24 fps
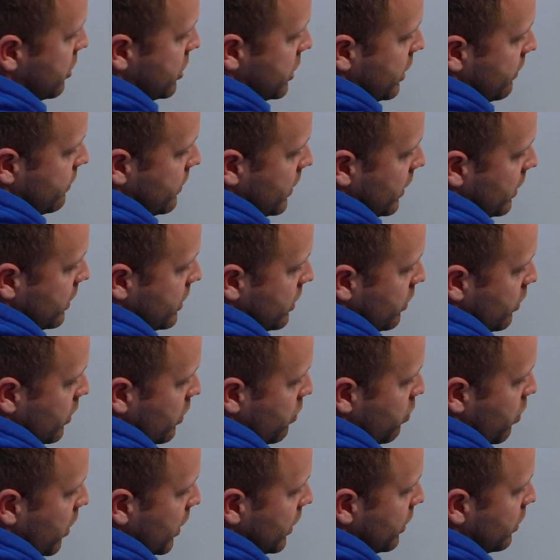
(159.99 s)
shifting to a
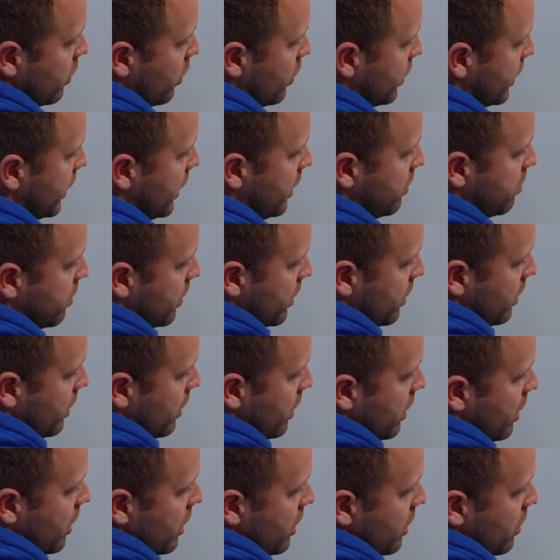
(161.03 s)
1 goalkeeper,
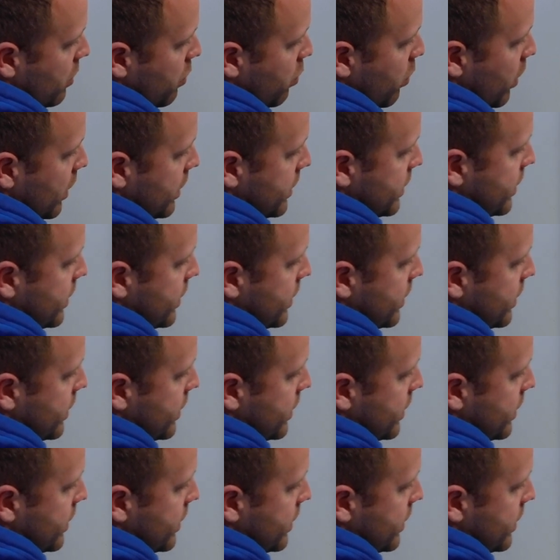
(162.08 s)
1